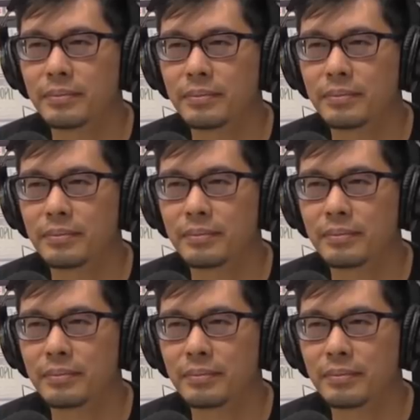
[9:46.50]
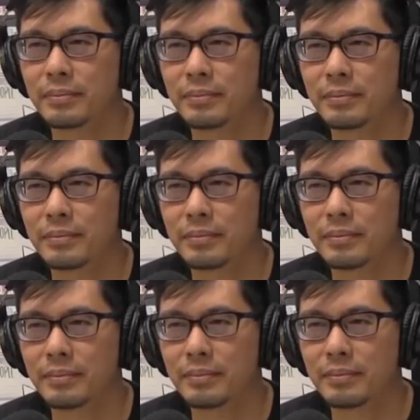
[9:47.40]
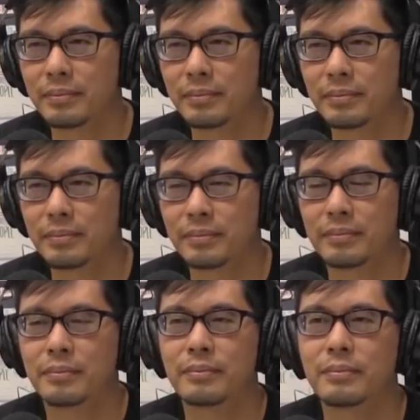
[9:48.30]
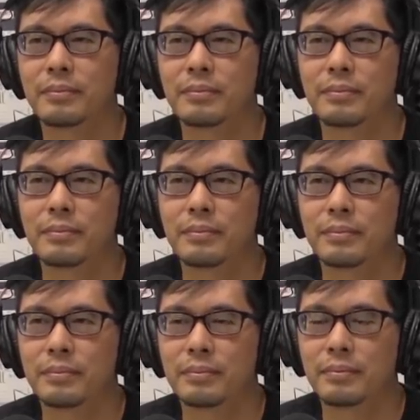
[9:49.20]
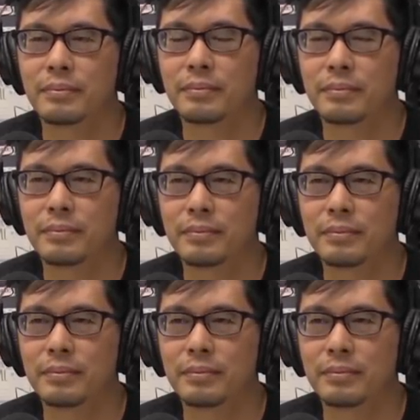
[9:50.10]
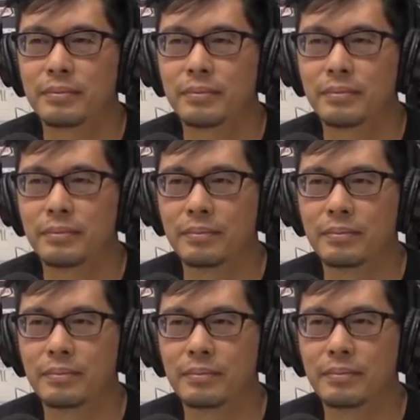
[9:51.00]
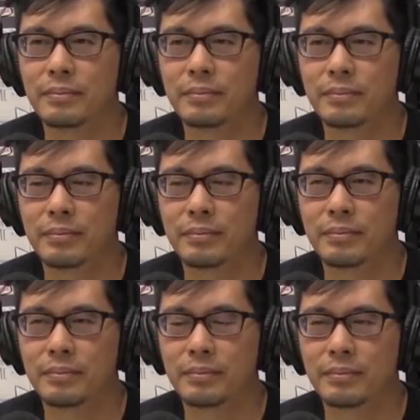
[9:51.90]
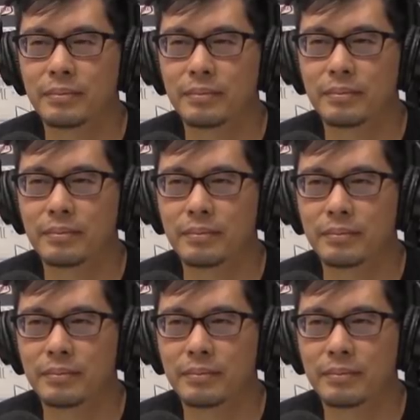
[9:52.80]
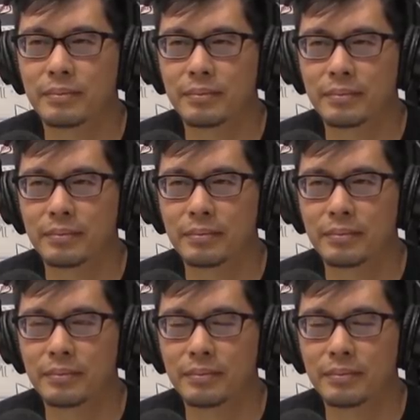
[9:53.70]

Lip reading: (silent)